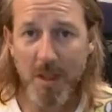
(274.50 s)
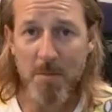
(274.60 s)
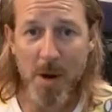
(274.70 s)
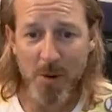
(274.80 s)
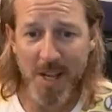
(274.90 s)

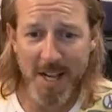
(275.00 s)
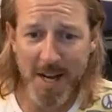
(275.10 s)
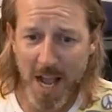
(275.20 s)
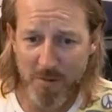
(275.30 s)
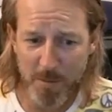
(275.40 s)
But we're here
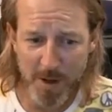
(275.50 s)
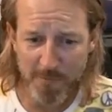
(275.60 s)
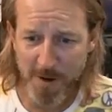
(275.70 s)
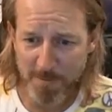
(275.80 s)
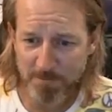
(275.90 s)
to have a bit
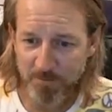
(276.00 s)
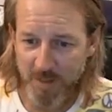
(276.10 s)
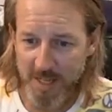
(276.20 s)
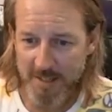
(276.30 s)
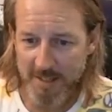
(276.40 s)
of fun
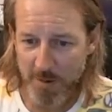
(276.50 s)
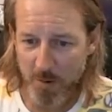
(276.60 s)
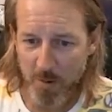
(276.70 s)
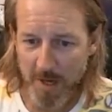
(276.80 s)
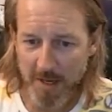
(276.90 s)
and see
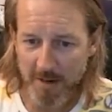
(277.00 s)
what we can